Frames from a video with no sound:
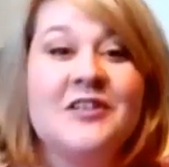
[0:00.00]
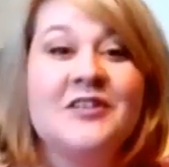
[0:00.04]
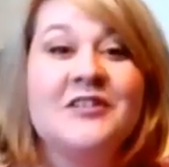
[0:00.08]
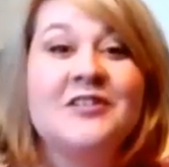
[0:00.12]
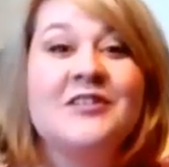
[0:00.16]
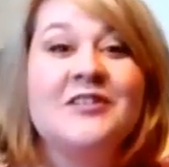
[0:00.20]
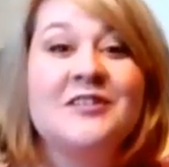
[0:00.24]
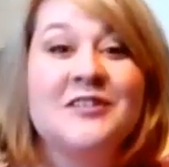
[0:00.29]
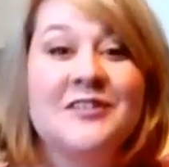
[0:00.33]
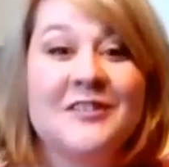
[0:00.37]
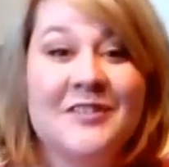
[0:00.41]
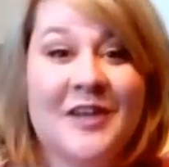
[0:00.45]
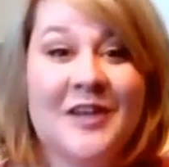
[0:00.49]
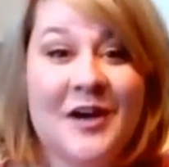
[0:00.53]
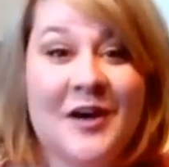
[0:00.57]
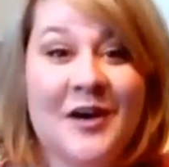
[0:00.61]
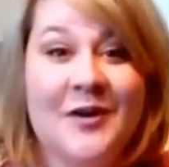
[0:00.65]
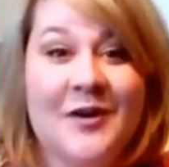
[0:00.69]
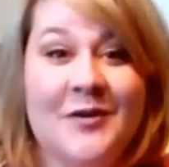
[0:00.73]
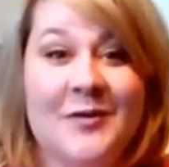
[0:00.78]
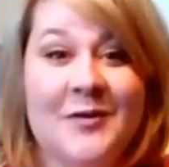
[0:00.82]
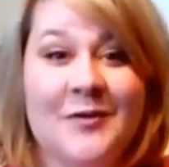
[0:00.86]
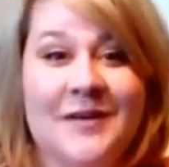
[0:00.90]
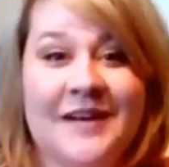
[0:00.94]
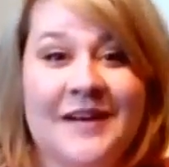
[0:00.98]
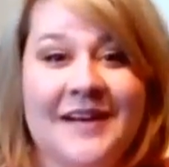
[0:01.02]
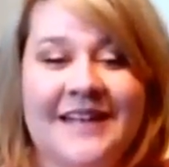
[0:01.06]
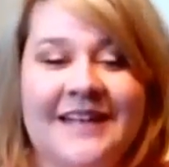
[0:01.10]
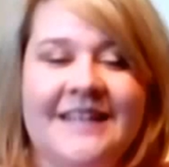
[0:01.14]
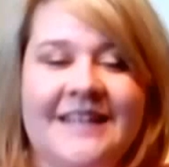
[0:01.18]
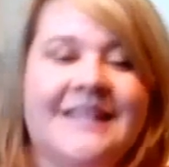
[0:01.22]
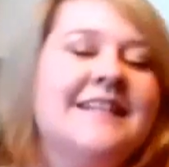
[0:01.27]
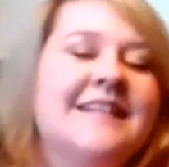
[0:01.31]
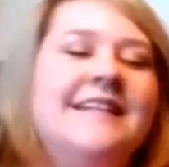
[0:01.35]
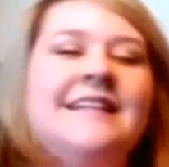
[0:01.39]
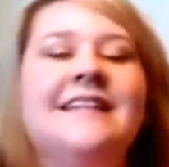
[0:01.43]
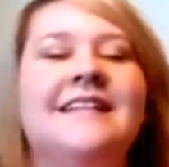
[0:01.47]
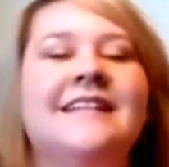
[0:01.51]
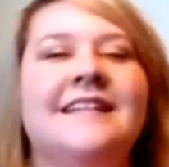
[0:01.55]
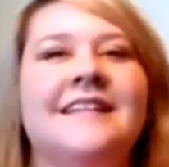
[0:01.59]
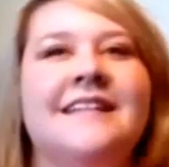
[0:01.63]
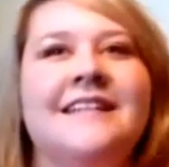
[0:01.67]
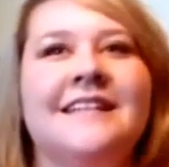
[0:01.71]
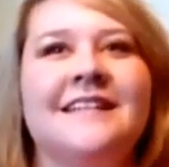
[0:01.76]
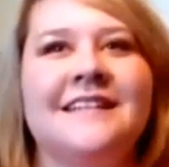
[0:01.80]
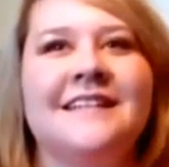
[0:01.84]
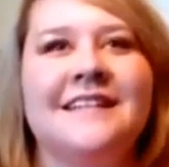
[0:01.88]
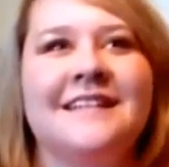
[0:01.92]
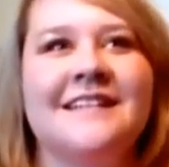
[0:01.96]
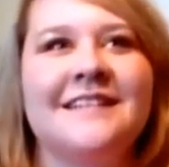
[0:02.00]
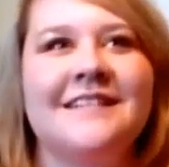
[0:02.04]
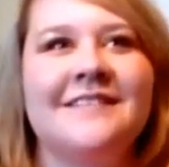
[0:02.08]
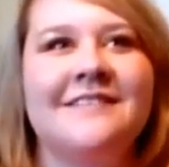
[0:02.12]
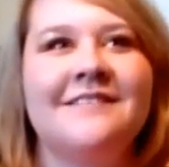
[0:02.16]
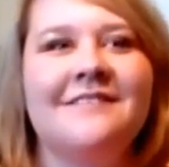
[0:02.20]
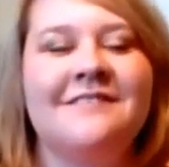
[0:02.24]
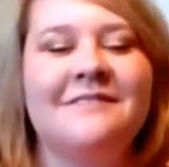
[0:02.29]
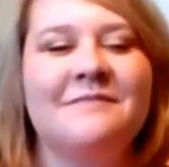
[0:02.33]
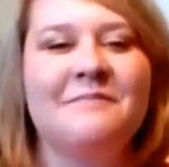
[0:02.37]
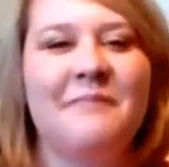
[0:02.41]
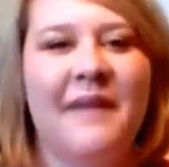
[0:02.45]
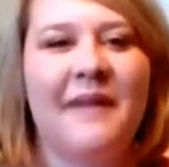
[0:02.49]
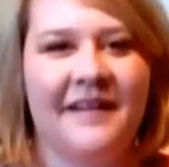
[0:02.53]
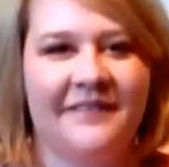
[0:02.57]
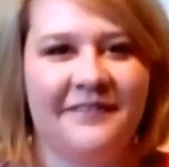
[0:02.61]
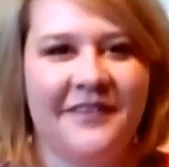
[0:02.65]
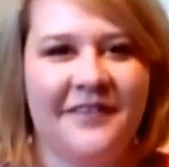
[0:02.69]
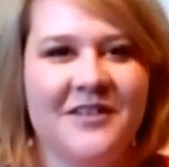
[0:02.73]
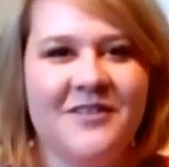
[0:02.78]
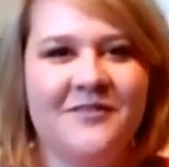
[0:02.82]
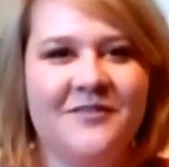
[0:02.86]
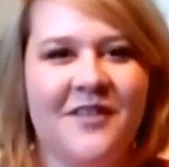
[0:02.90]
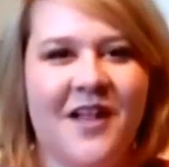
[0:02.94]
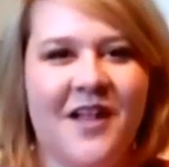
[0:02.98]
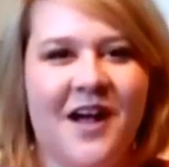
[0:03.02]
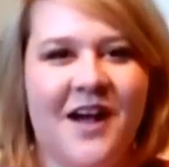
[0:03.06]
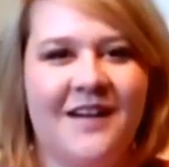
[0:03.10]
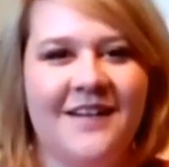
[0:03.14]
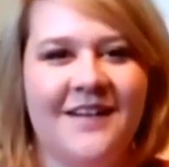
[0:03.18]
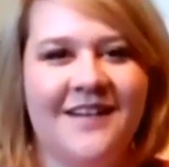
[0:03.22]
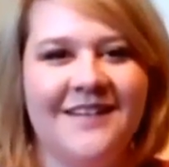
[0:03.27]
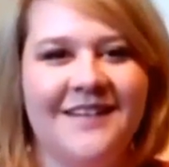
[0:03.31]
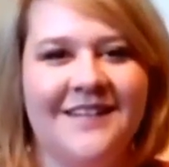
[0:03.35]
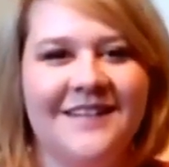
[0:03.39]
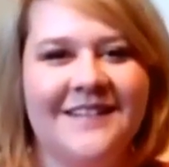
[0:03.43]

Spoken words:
So, my first vlog.